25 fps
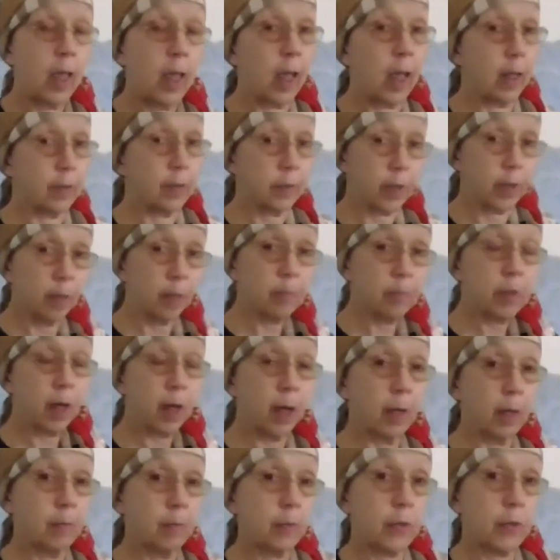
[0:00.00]
and
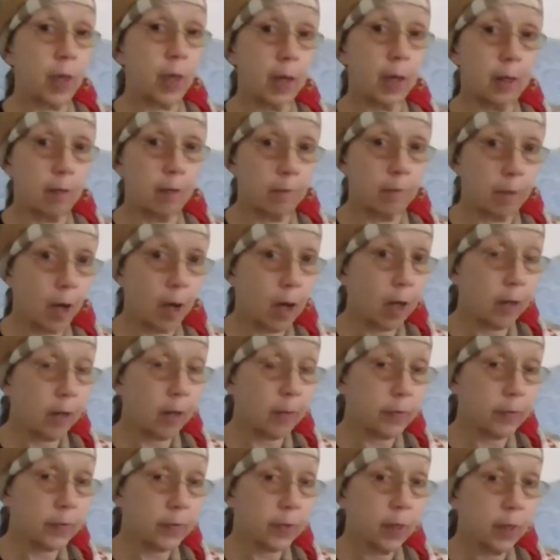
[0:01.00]
sometimes that
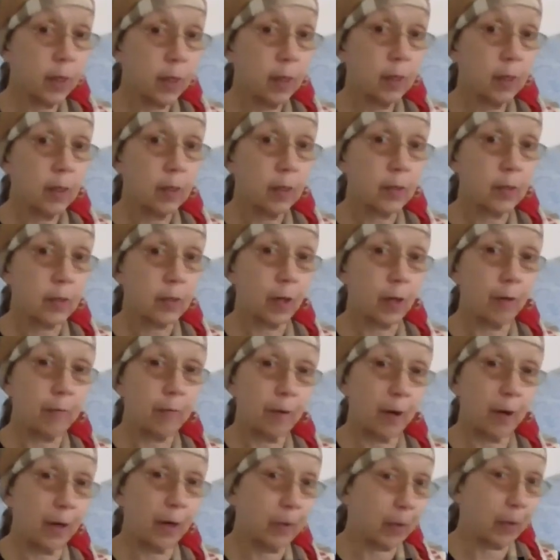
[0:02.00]
involves
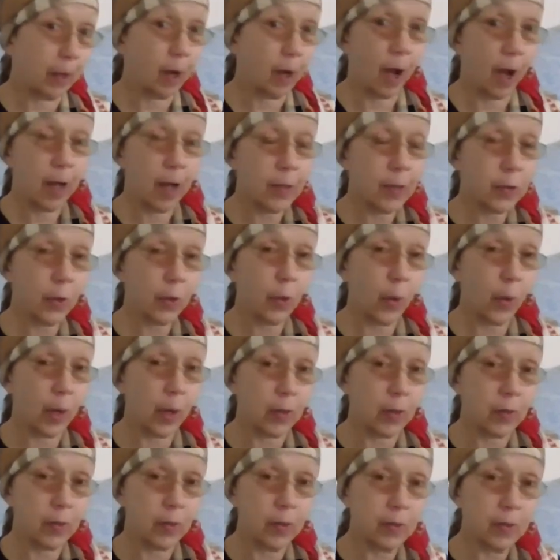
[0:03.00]
suffering the
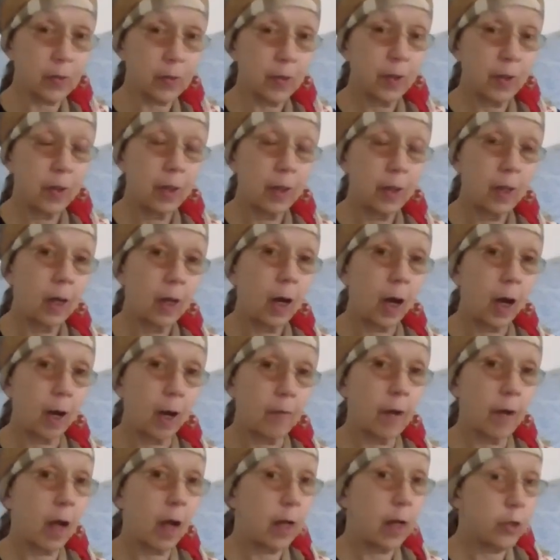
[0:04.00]
consequences of
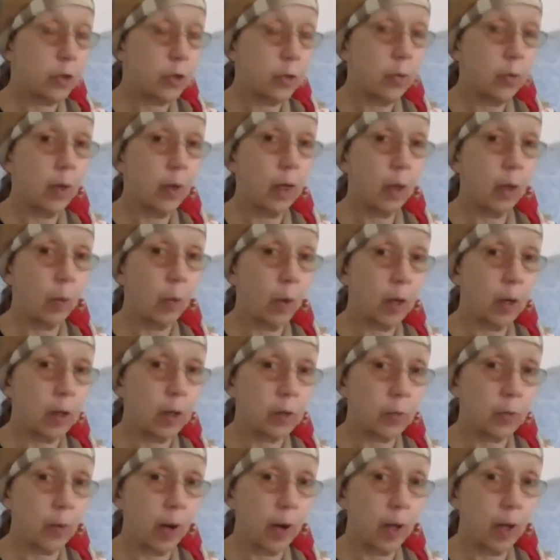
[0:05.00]
not doing what
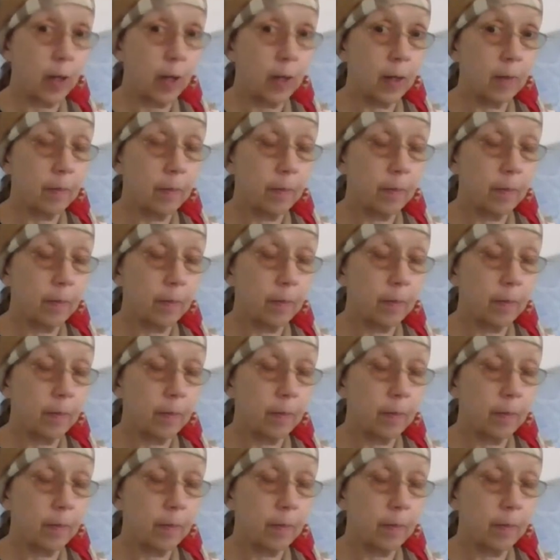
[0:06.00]
is right.